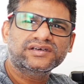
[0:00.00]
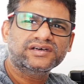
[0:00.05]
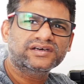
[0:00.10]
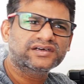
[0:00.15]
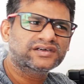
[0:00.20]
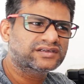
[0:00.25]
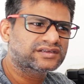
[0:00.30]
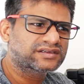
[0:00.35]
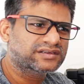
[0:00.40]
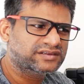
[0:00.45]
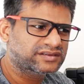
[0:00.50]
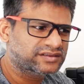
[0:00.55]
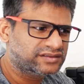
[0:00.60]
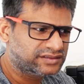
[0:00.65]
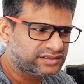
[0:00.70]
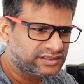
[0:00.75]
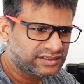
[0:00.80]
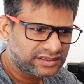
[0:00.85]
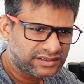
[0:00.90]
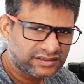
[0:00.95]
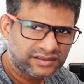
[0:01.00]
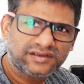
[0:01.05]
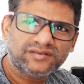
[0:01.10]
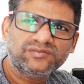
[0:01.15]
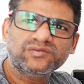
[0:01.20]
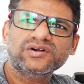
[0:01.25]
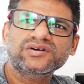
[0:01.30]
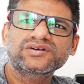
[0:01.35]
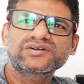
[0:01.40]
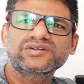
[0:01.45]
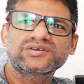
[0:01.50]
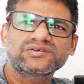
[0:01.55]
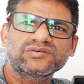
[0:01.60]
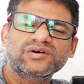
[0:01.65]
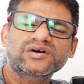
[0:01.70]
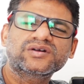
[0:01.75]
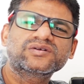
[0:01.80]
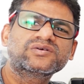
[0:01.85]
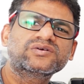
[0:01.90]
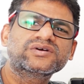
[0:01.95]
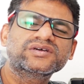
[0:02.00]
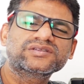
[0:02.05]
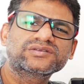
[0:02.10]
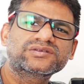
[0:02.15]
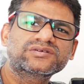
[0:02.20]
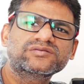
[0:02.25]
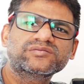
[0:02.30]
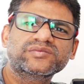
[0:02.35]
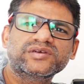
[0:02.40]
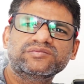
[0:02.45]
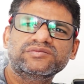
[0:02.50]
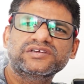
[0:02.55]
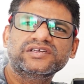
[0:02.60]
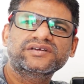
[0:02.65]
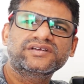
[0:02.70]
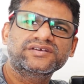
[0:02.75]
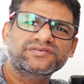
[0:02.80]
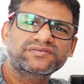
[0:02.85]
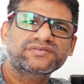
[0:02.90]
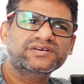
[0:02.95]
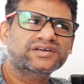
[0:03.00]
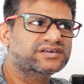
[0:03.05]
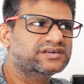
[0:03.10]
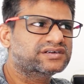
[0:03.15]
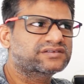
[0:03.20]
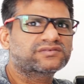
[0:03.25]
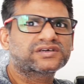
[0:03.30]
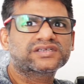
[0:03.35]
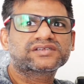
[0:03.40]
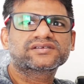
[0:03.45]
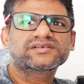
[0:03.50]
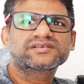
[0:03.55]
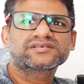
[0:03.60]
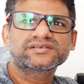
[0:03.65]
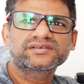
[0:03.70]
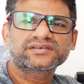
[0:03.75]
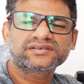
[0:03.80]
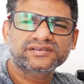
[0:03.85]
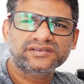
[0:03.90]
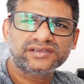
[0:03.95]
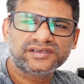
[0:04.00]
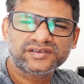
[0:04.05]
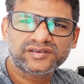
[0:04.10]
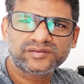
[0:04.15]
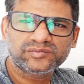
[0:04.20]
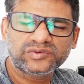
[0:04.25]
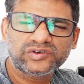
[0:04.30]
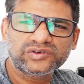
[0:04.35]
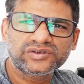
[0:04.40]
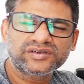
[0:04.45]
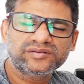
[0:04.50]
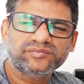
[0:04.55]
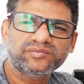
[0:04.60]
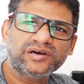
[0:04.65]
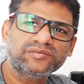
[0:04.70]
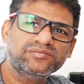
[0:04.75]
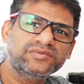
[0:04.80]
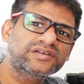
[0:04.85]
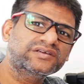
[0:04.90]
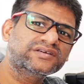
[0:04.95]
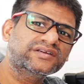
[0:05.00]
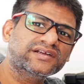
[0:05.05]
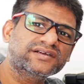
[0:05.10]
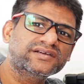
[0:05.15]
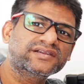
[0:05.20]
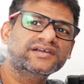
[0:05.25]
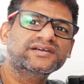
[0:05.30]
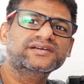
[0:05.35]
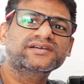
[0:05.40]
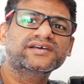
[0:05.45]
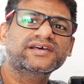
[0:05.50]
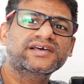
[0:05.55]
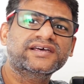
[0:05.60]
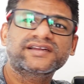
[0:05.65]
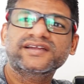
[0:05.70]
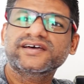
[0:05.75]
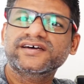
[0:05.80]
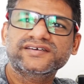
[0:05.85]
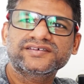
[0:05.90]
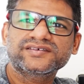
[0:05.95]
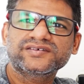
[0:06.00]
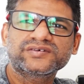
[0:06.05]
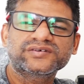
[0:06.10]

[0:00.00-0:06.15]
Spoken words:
The kernel what you are going through may be different versus that book published at that era.